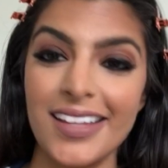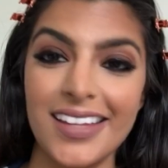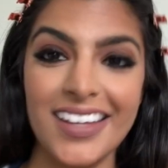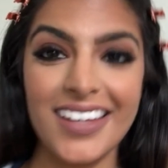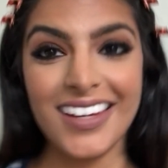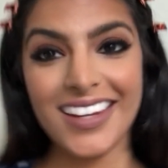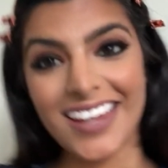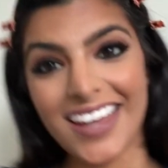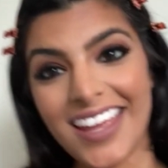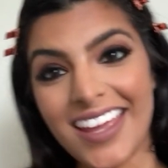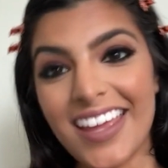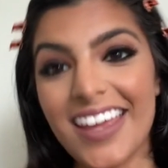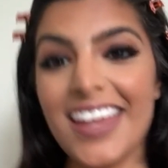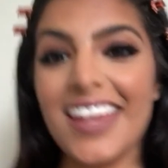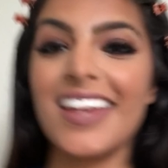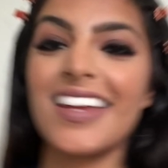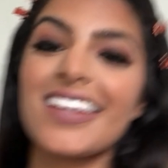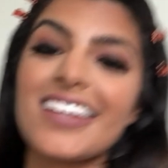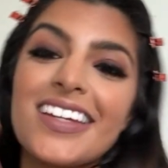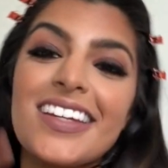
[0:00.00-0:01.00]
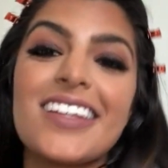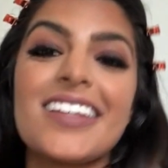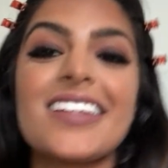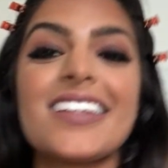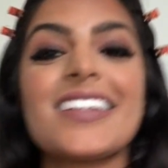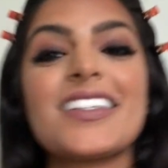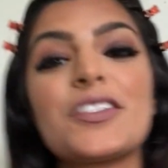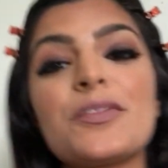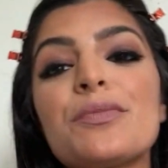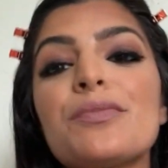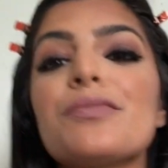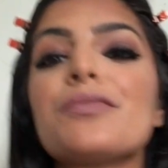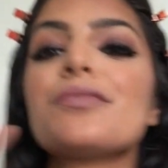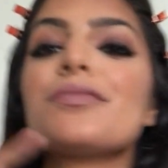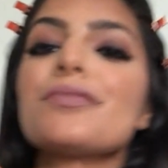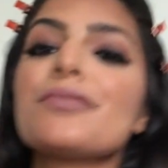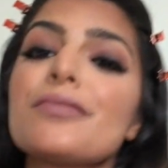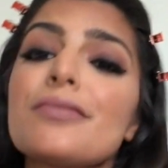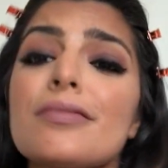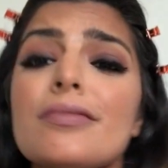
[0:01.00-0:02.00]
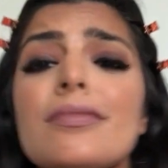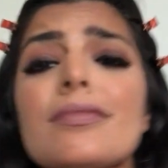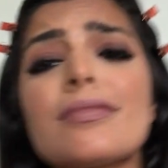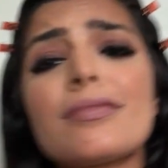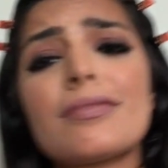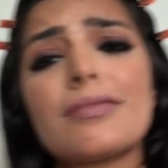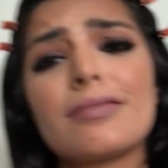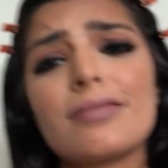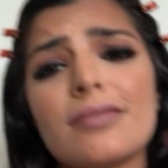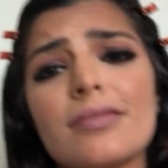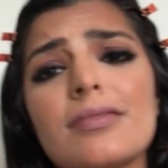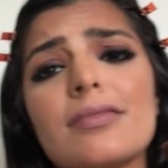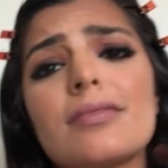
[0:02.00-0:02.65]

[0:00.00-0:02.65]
And I'm just setting my face. I'm dancing.